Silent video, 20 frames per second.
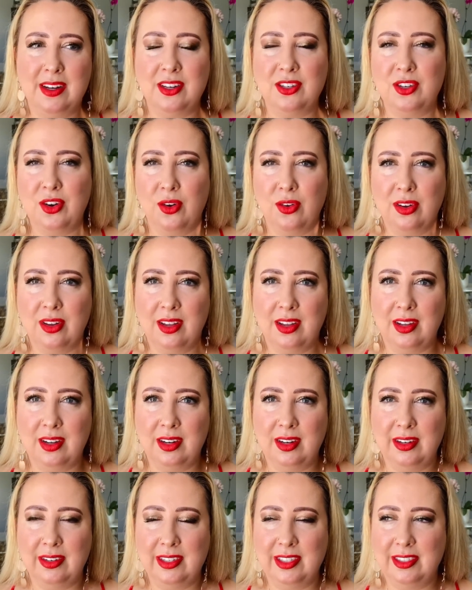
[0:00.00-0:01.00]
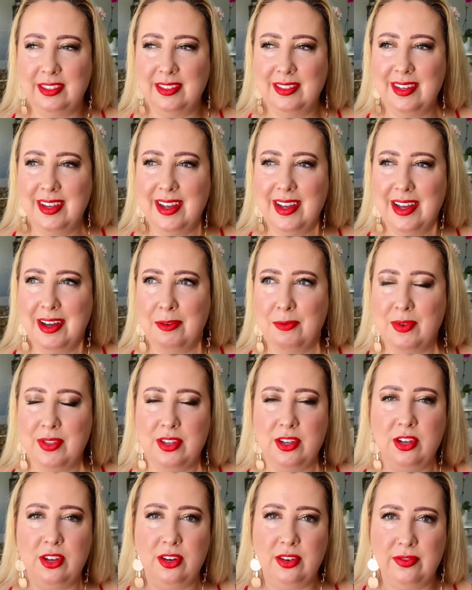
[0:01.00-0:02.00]
toddler and with the
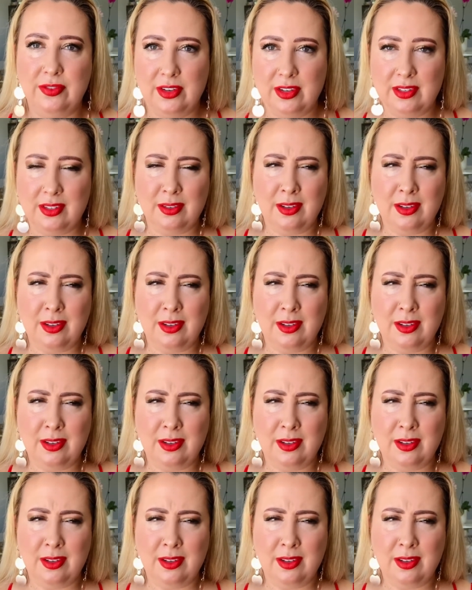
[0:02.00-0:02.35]
universe.